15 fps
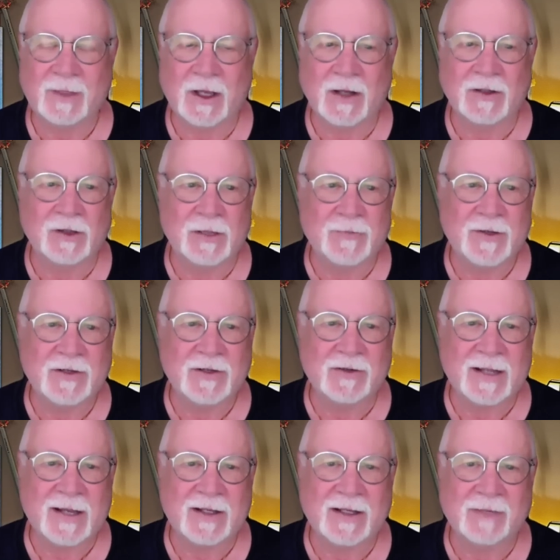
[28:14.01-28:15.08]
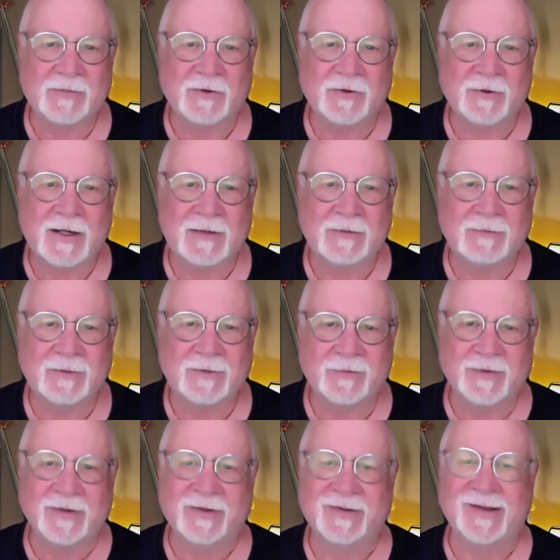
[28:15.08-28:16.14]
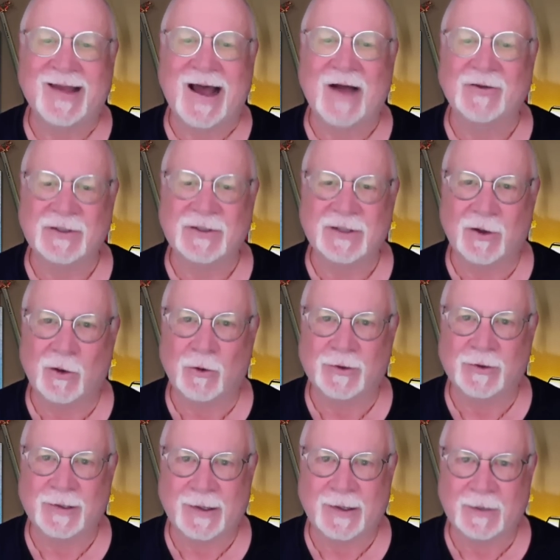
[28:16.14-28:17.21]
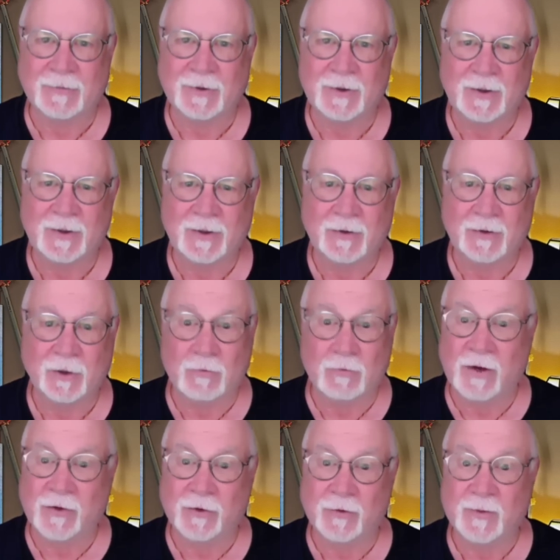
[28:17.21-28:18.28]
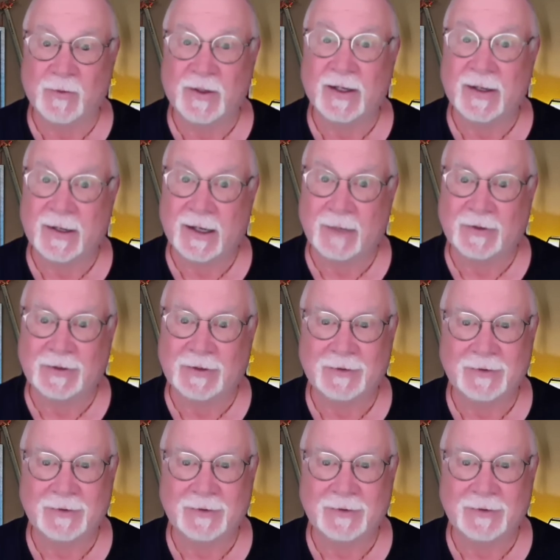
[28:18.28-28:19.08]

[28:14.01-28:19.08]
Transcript: Unclipping, you stand up straight. You've been slouching the whole time. Your mother would be unhappy.